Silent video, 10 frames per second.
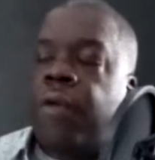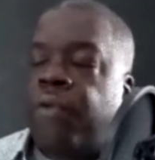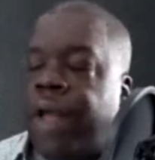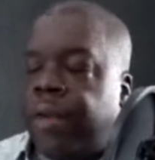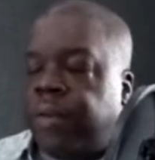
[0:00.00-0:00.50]
know
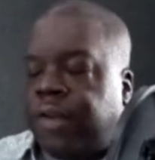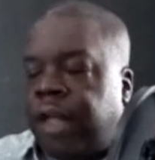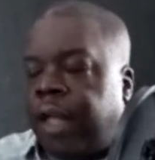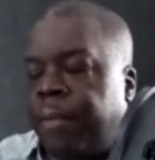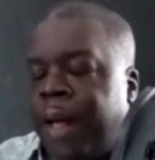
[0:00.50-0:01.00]
Ray was
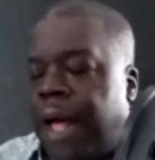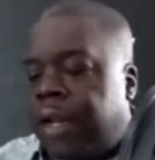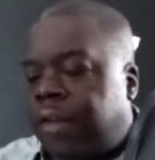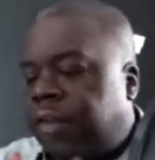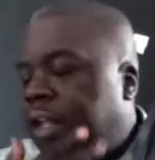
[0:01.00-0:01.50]
taking
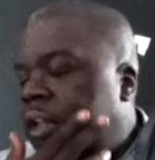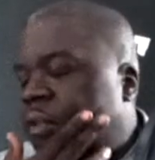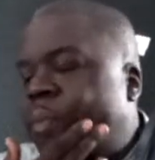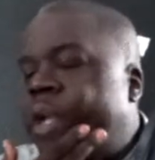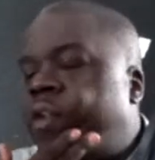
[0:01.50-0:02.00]
behind the
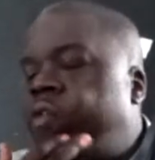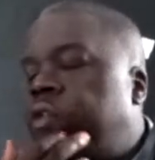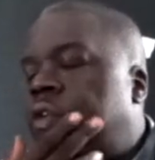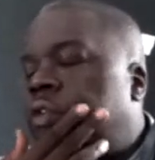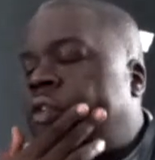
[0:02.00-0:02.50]
scenes
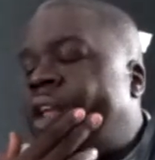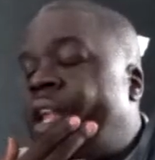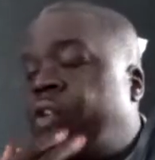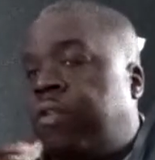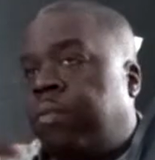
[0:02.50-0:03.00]
pictures,
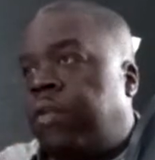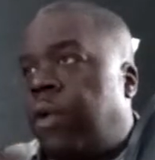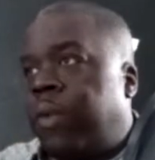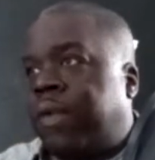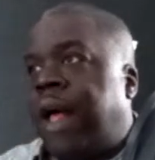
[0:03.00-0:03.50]
and
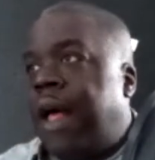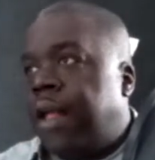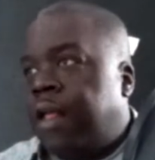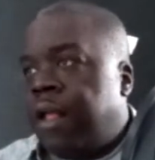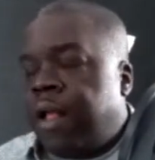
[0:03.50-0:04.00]
so right. was
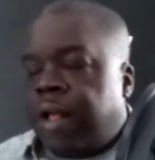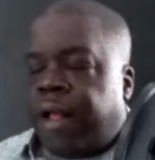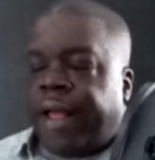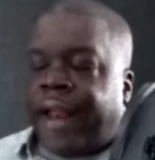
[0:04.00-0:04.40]
I. Right.